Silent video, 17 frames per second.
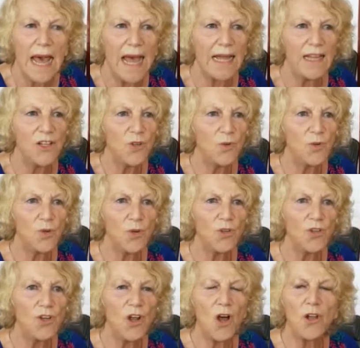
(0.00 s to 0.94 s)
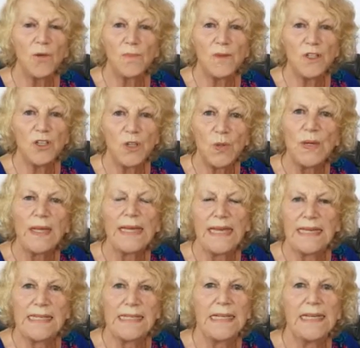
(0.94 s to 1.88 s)
and you could not be doing
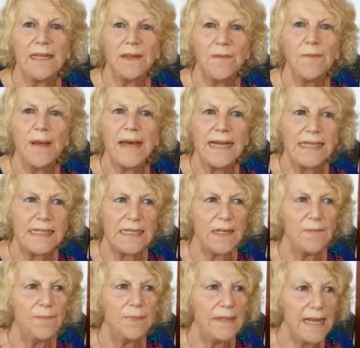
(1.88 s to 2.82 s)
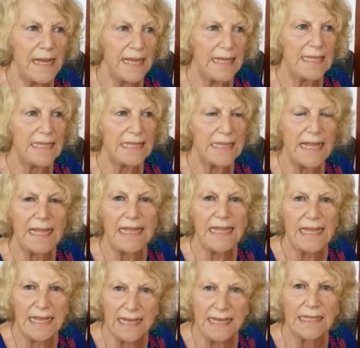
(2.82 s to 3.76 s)
it in a better place
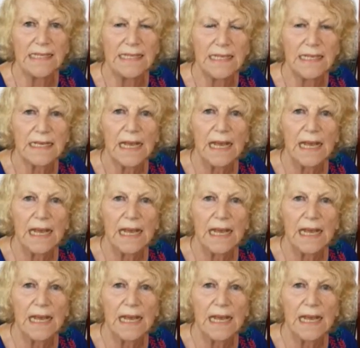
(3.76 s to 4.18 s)
than this.